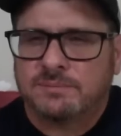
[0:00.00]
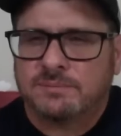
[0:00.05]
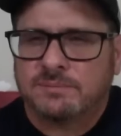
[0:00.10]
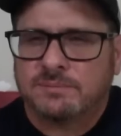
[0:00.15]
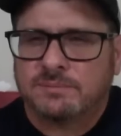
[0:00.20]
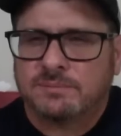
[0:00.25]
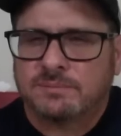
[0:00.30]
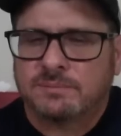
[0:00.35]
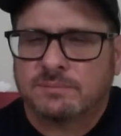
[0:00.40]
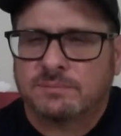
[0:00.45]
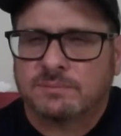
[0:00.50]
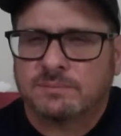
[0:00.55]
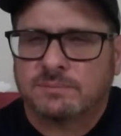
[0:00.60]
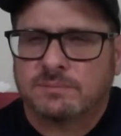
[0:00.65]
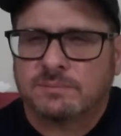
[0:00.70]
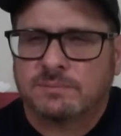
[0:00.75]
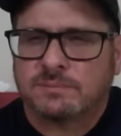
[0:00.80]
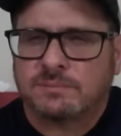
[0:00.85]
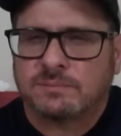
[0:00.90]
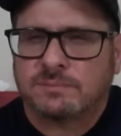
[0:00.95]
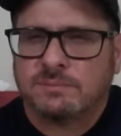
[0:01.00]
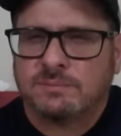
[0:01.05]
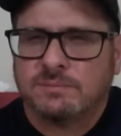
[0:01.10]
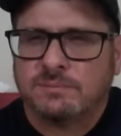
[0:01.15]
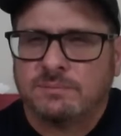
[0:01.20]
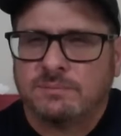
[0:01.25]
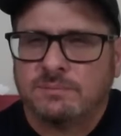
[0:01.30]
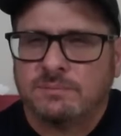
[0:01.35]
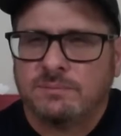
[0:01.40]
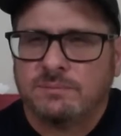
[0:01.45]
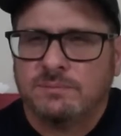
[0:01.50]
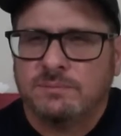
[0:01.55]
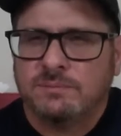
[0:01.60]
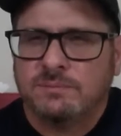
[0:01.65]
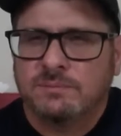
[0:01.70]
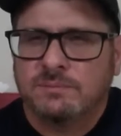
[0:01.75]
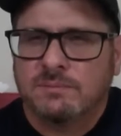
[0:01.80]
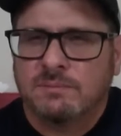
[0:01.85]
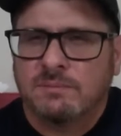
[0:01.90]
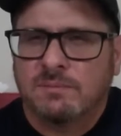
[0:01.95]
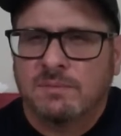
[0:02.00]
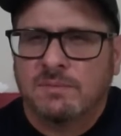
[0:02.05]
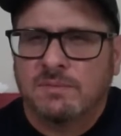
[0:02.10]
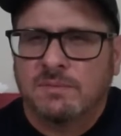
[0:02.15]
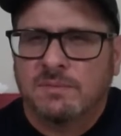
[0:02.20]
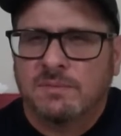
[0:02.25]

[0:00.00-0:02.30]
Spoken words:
(no one is talking)